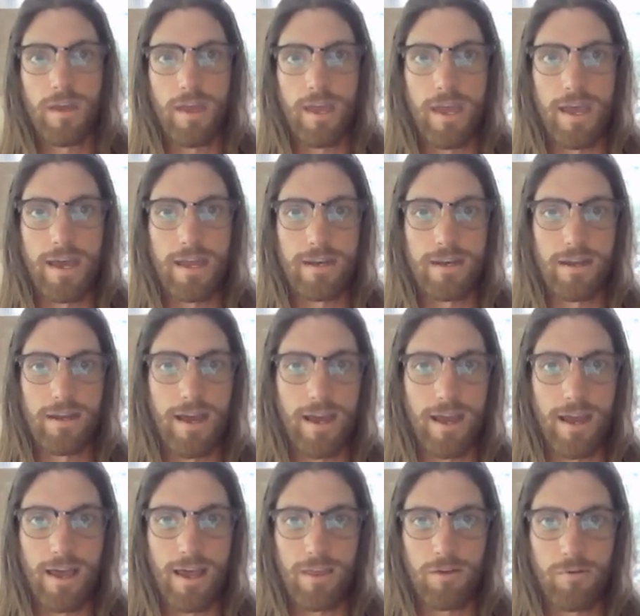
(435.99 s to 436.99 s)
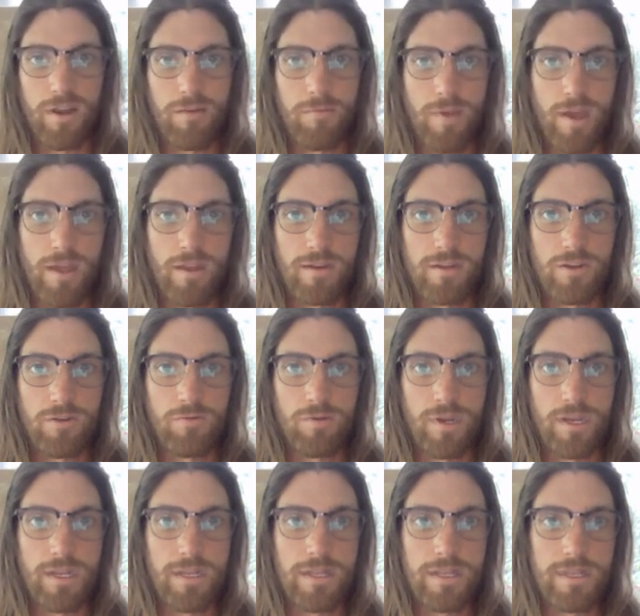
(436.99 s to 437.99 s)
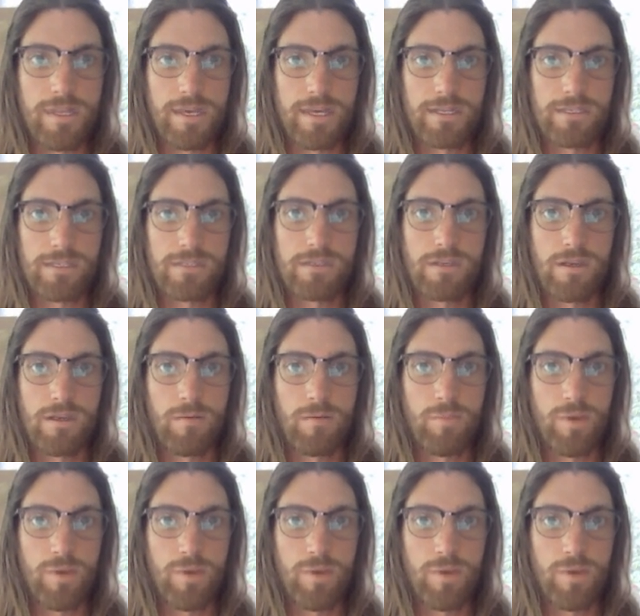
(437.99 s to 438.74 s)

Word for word: And I highly recommend you read this